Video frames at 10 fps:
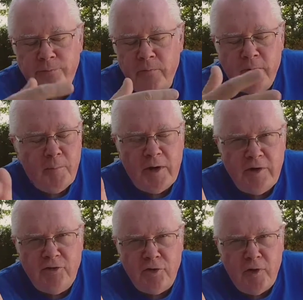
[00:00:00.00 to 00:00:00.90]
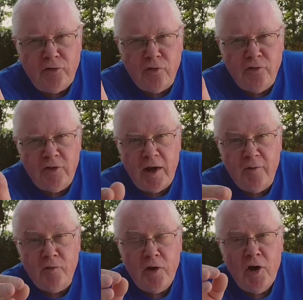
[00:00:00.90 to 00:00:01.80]
Middle Eastern restaurants that
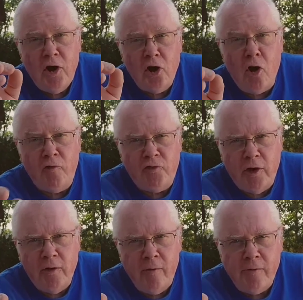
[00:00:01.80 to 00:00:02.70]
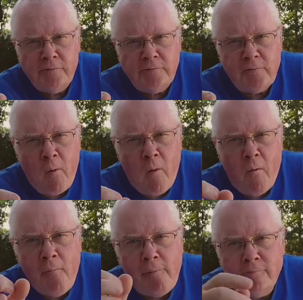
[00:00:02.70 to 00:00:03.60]
have kofta,
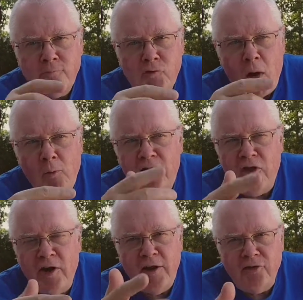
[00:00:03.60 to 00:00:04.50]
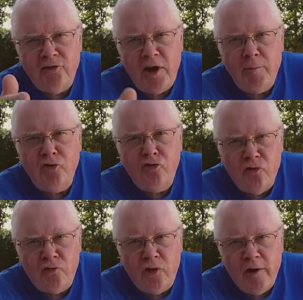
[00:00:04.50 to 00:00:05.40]
and we think that's the same as
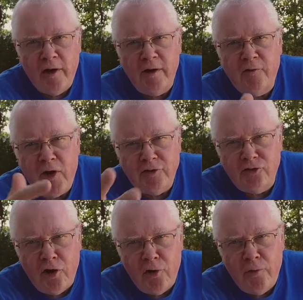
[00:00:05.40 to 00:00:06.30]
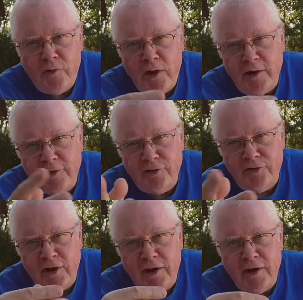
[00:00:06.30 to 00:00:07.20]
chufta, and if that's so, then that's the
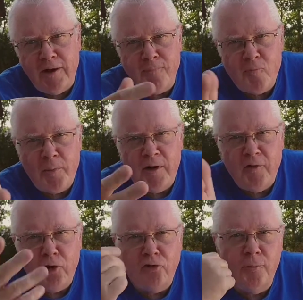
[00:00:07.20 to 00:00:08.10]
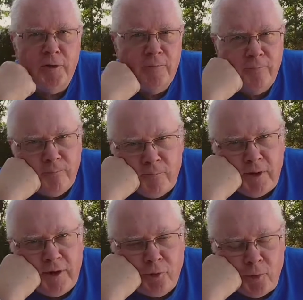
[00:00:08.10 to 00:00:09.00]
second link, a bit of an Ottoman
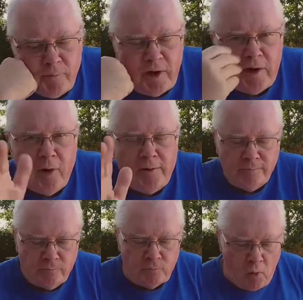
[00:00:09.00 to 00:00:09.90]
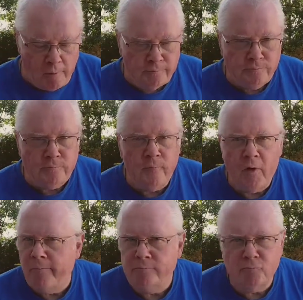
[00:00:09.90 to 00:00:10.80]
link to it. Anyway,
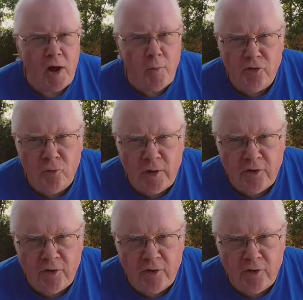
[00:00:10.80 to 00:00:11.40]
I want to eat.